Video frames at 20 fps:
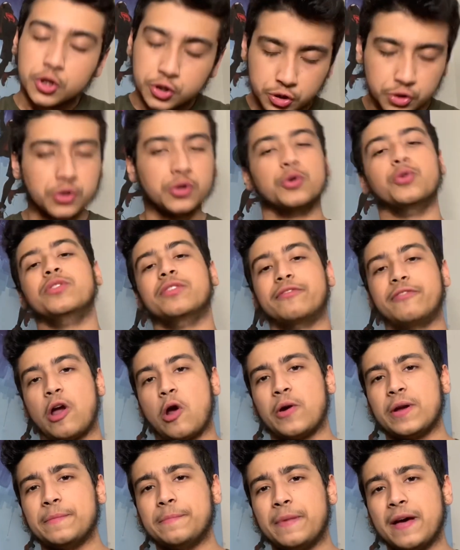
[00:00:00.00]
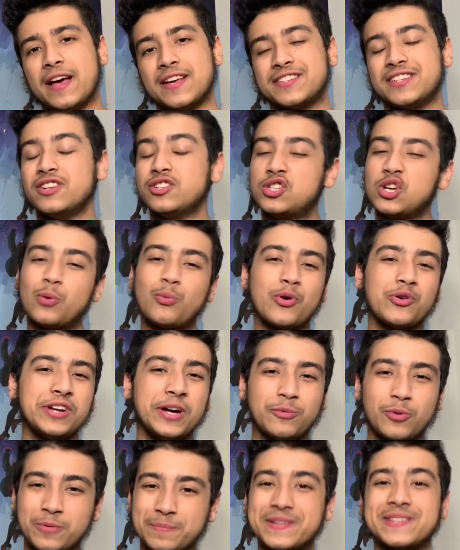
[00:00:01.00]
to the very best. And don't worry, I
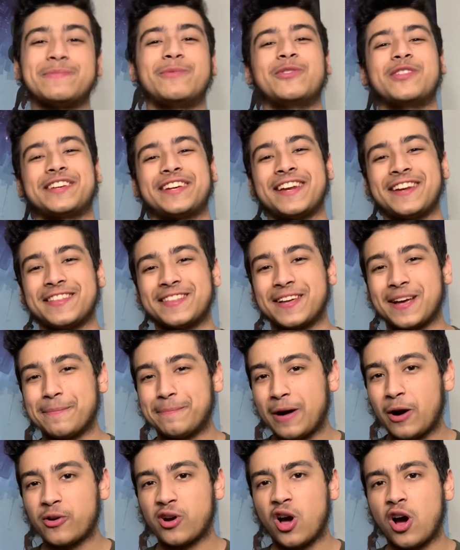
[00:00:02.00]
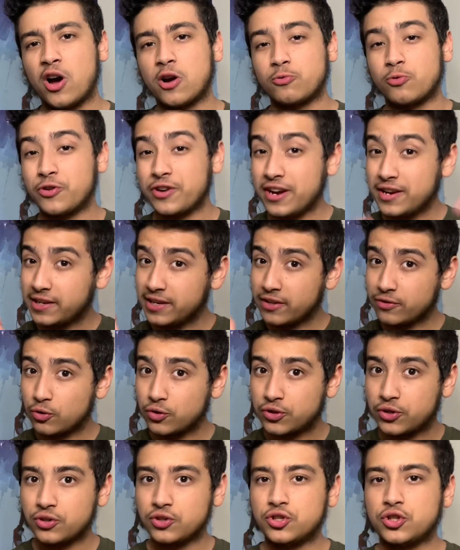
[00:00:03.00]
won't be spoiling anything about Onward, and neither
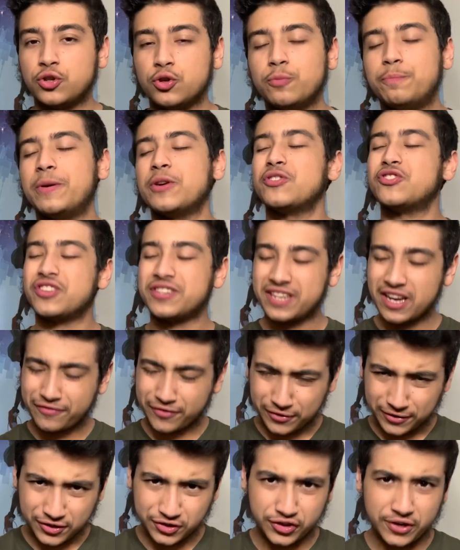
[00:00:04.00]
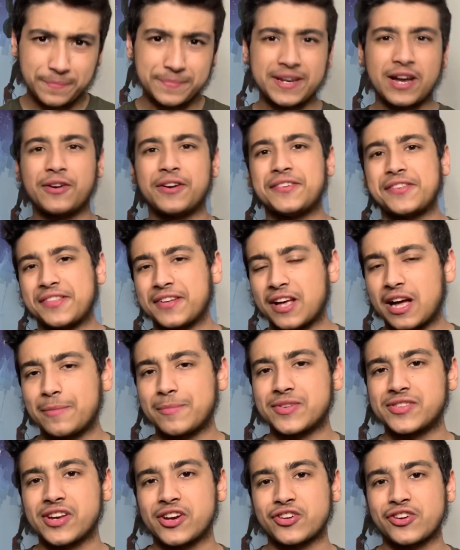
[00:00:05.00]
should you, but you should definitely jump down into the comment
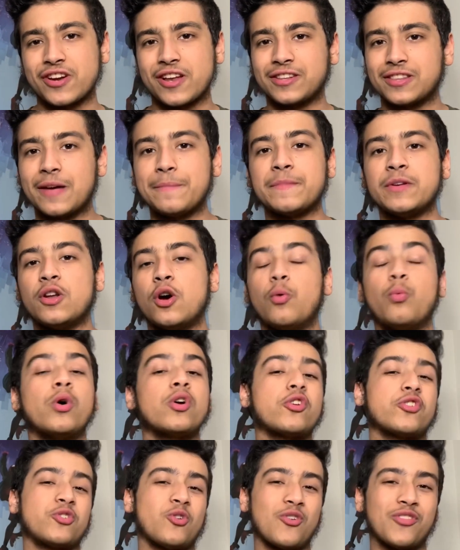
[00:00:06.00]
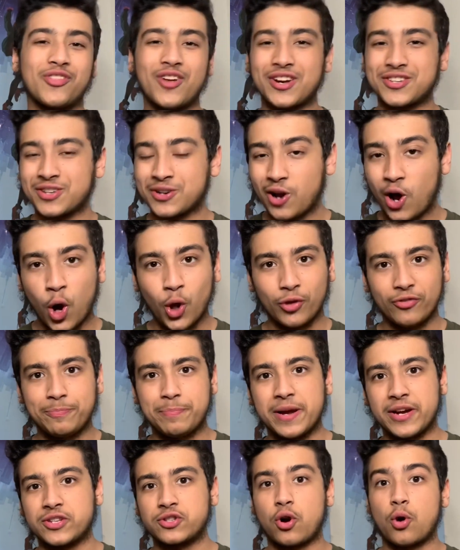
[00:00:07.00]
section and let me know what are your thoughts on all of
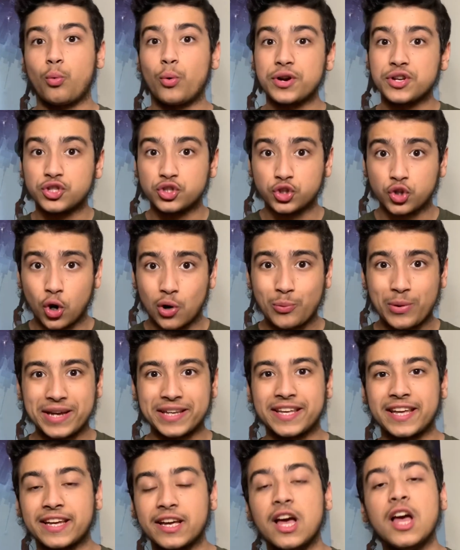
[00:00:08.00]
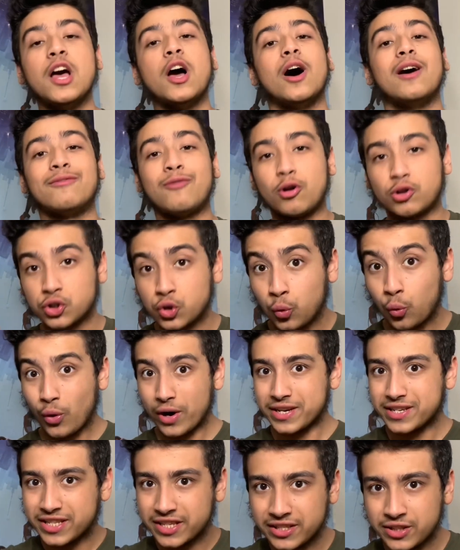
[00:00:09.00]
Pixar. What is your ranking of all
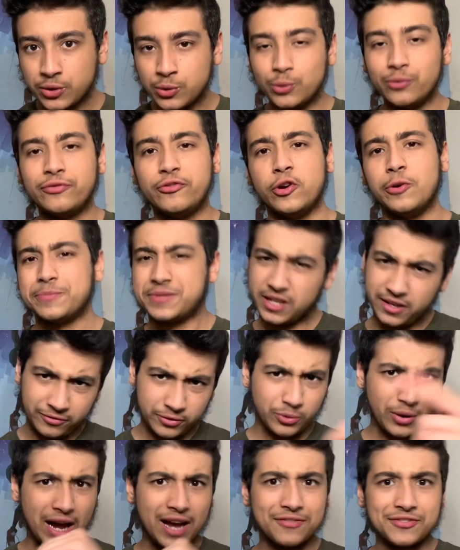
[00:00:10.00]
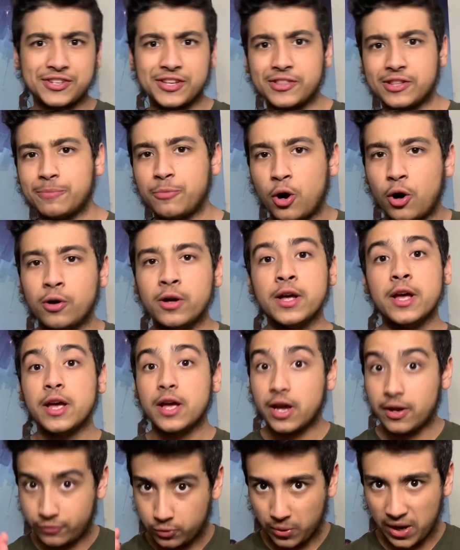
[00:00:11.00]
22 films, if you have seen them all?
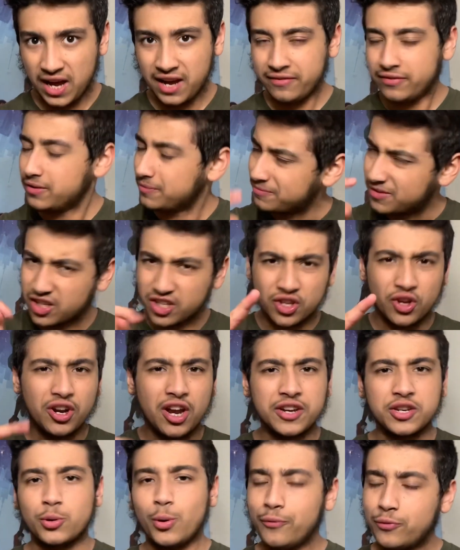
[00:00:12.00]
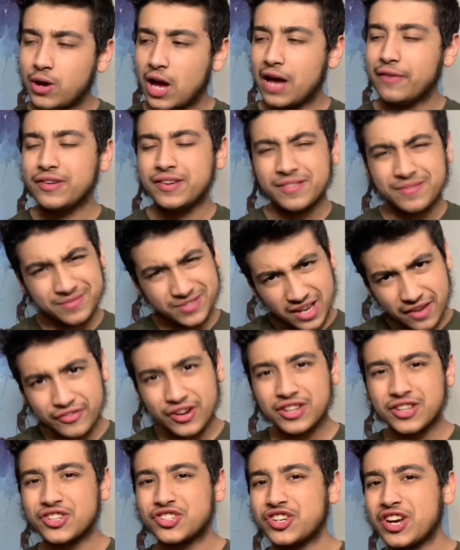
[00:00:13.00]
If you have, good on you. If you haven't,
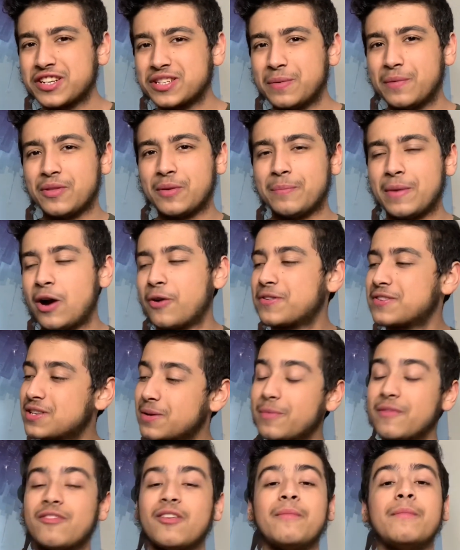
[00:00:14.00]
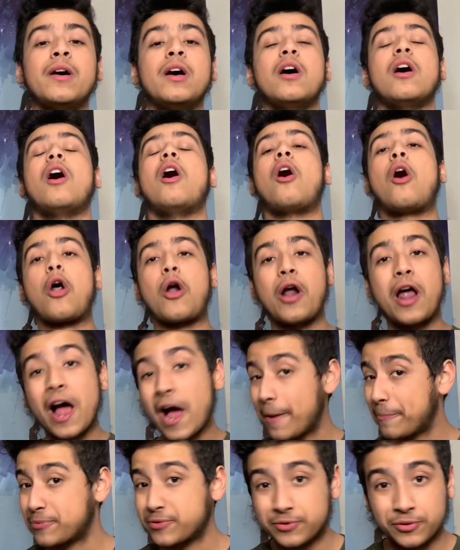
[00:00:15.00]
definitely check some of them out. Some of them are
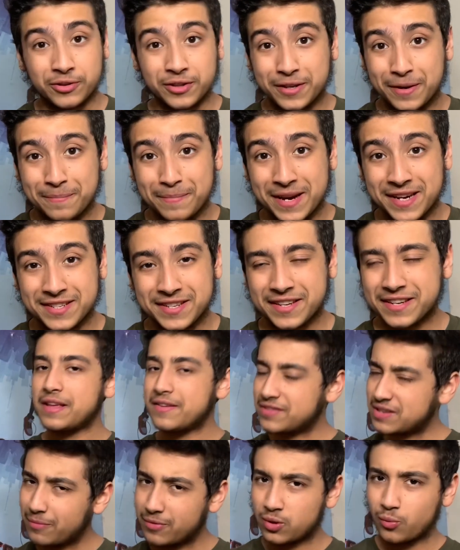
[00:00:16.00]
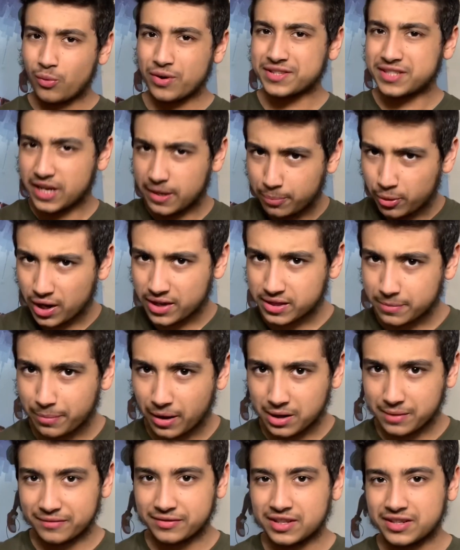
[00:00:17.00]
absolutely amazing. If some of the ones that I put at the
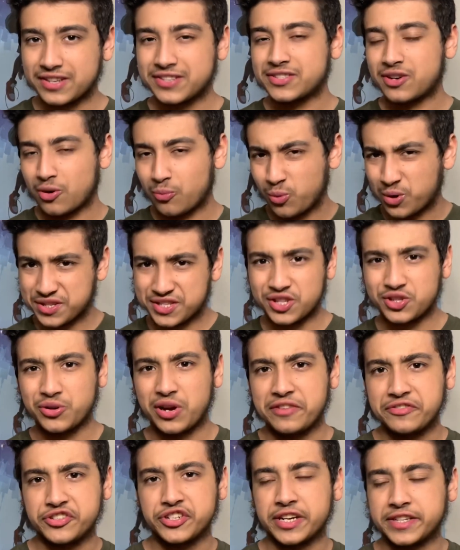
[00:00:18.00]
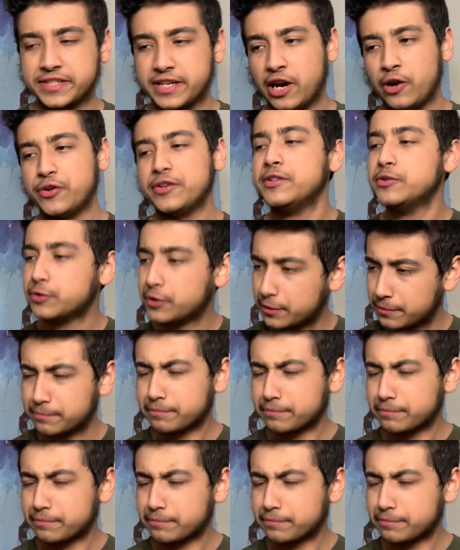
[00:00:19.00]
bottom of the list are ones that you haven't checked out, you can